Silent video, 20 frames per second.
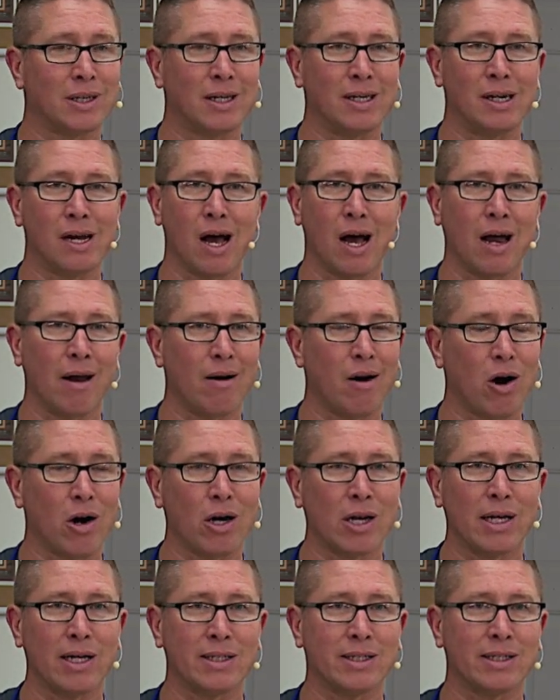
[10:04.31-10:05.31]
not
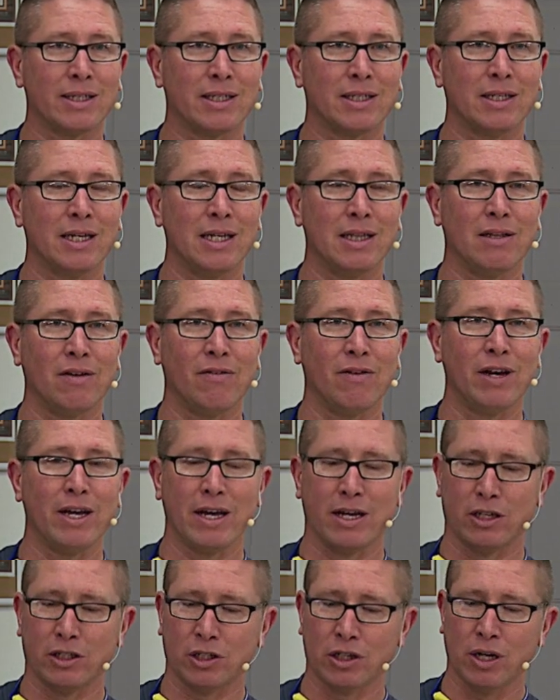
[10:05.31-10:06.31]
hardly a 1/16 of an
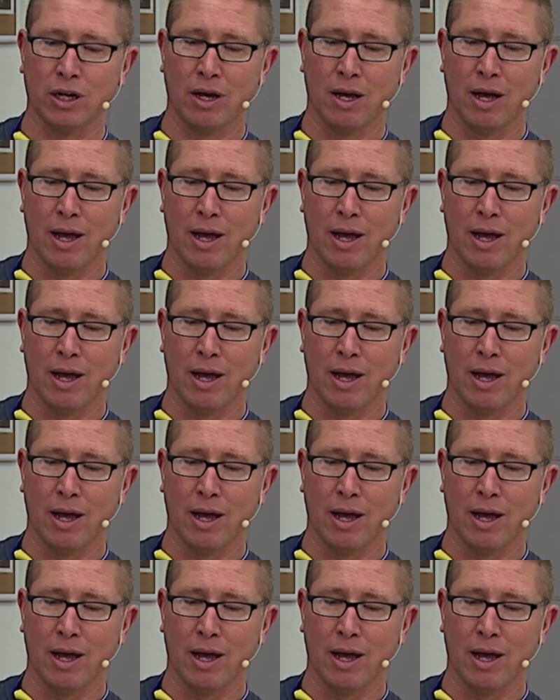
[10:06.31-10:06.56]
inch,